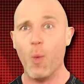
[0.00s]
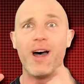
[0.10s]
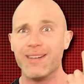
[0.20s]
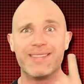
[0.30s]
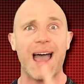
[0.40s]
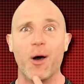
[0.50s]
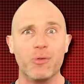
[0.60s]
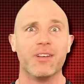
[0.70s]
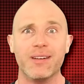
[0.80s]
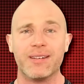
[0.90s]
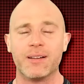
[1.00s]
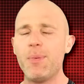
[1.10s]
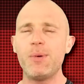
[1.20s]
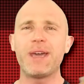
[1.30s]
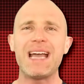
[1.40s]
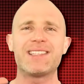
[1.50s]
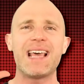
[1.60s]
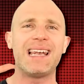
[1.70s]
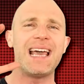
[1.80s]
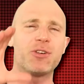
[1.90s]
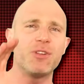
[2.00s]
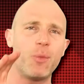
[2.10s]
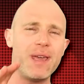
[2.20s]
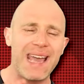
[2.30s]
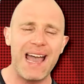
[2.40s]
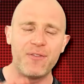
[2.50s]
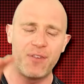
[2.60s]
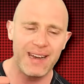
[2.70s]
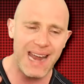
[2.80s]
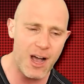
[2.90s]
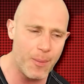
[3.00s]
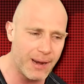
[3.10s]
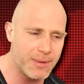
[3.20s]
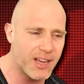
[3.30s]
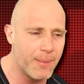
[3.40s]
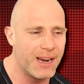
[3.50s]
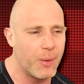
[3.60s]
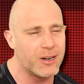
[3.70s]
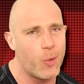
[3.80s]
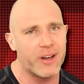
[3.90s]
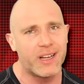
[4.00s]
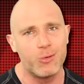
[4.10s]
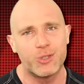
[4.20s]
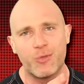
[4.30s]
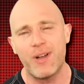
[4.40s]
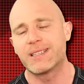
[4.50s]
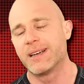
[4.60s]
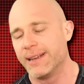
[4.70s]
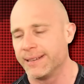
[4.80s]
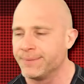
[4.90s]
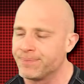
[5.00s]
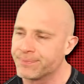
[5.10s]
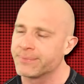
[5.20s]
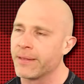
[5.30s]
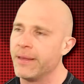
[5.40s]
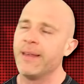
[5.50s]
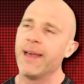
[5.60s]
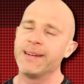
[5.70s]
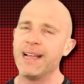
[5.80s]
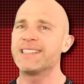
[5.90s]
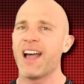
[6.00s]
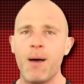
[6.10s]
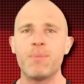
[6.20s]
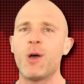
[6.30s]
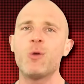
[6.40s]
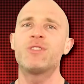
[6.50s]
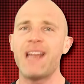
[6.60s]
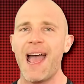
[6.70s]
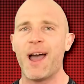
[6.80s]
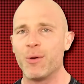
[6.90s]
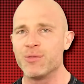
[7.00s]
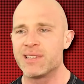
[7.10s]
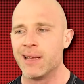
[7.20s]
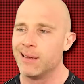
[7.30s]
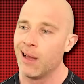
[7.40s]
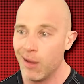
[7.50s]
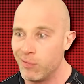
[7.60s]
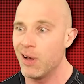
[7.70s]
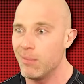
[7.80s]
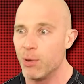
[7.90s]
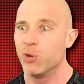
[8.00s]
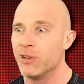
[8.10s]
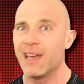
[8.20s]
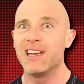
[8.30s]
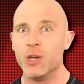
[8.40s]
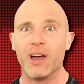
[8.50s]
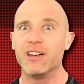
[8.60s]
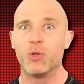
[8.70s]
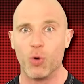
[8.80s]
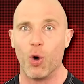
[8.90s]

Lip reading: 1000. But we will get to that later in the week. And for now, my name is Simon Miller. Welcome to WhatCulture Wrestling. And let's up those downs for Monday Night